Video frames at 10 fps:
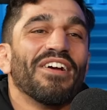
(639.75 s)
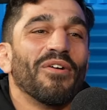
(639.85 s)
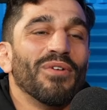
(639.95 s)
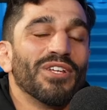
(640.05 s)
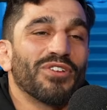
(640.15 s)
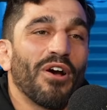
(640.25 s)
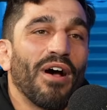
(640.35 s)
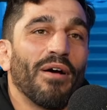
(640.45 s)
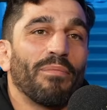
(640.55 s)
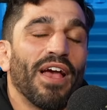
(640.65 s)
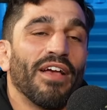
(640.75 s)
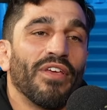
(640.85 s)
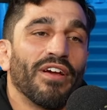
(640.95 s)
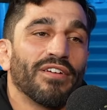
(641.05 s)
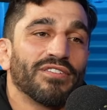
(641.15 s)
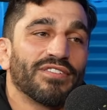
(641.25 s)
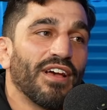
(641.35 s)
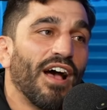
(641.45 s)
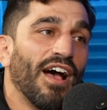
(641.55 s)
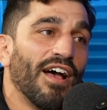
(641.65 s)
we show up and there's
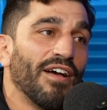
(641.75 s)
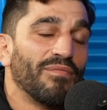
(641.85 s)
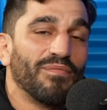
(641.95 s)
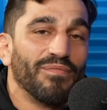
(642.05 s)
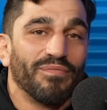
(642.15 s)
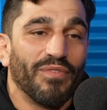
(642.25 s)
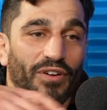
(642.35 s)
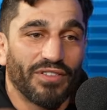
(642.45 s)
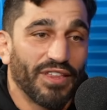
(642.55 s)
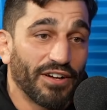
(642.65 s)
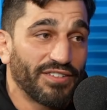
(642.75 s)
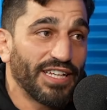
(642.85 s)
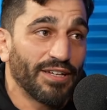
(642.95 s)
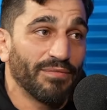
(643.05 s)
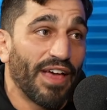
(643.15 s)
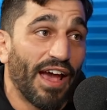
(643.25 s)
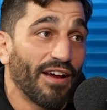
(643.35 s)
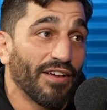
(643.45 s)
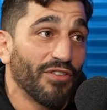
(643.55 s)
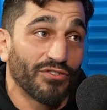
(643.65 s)
uh their team
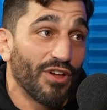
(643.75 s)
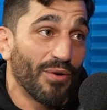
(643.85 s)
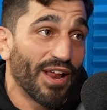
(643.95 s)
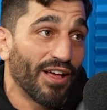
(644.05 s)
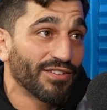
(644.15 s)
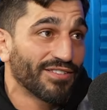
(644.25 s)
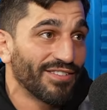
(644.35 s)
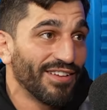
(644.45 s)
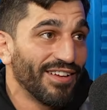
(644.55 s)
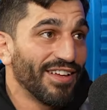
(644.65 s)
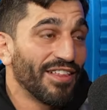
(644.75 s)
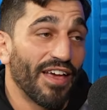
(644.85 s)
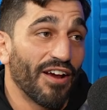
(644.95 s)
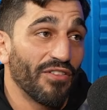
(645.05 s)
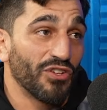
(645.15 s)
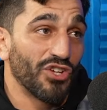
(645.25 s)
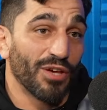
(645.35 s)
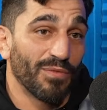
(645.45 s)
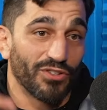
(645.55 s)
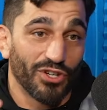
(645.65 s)
there, and there's no one else there in the
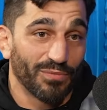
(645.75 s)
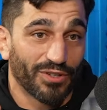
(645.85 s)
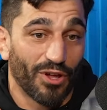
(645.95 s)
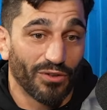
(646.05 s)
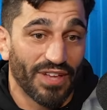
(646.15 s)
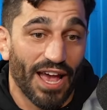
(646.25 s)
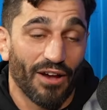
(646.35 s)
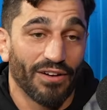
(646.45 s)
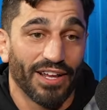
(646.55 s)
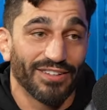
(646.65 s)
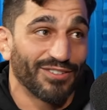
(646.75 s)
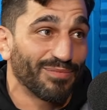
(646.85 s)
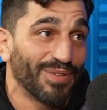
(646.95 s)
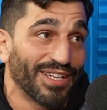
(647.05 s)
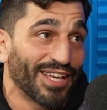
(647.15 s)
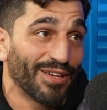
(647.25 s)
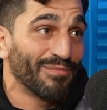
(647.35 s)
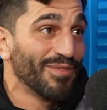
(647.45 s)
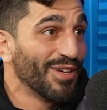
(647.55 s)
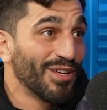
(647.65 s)
gym. The gym's closed down, and it's just me and
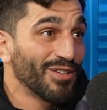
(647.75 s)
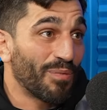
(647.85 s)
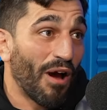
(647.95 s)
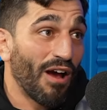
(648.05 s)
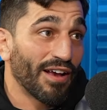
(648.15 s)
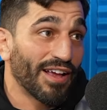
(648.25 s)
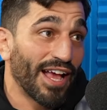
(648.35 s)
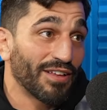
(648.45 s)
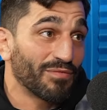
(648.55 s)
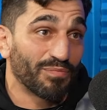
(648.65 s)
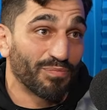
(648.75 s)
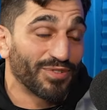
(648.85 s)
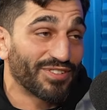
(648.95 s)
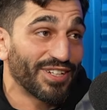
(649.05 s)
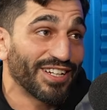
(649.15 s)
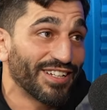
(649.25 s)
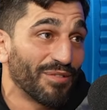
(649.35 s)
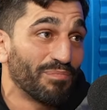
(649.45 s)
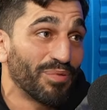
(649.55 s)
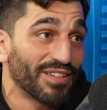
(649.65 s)
him sparring. And I proceeded to
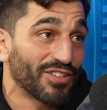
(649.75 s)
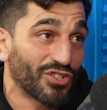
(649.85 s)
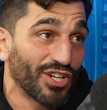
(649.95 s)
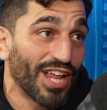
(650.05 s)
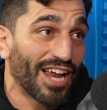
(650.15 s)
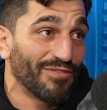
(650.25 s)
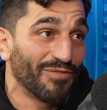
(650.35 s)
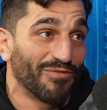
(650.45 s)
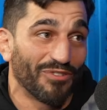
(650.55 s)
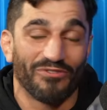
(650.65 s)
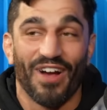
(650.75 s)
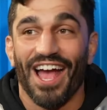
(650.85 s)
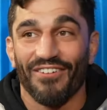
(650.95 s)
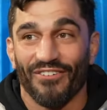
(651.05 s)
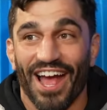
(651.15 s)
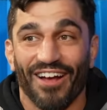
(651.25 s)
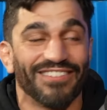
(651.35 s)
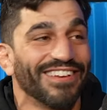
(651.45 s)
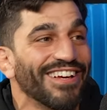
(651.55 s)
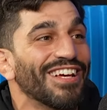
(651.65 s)
beat the shit out of him for five
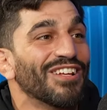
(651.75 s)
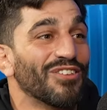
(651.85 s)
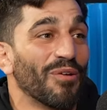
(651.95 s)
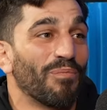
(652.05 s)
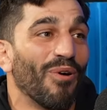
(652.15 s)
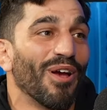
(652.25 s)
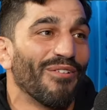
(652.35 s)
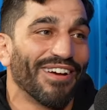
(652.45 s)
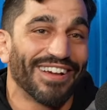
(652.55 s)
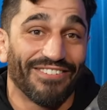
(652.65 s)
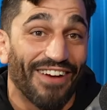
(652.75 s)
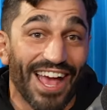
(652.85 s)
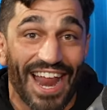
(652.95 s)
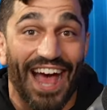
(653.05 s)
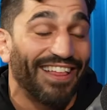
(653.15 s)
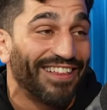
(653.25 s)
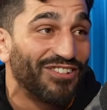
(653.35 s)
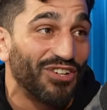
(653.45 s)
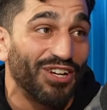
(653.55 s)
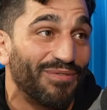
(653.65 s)
rounds to the point where he ran out of the
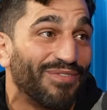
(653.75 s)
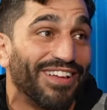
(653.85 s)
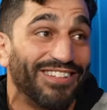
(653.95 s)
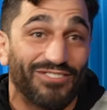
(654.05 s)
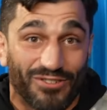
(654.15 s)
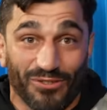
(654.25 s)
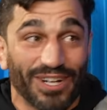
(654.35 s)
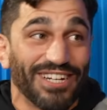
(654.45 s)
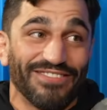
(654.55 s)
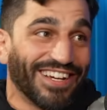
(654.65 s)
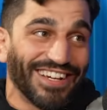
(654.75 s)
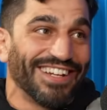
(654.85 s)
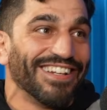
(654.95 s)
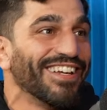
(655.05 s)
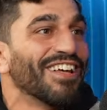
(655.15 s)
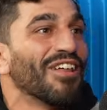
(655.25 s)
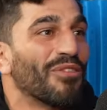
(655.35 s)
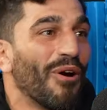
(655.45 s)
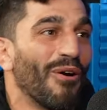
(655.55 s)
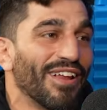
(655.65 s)
gym and screaming and
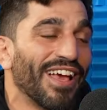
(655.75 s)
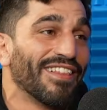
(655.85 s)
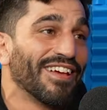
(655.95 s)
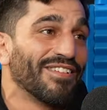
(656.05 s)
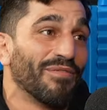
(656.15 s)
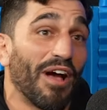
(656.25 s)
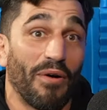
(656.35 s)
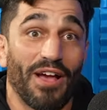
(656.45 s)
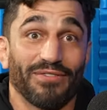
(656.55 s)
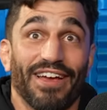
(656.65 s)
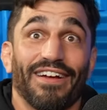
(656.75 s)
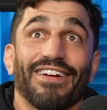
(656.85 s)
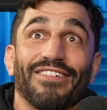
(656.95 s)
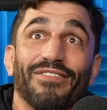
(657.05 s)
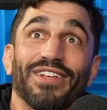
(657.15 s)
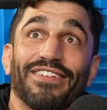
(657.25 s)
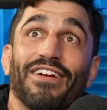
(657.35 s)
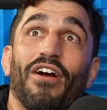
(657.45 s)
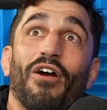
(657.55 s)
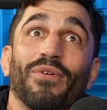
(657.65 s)
throwing. And then my wife's like, was like,
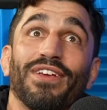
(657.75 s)
are we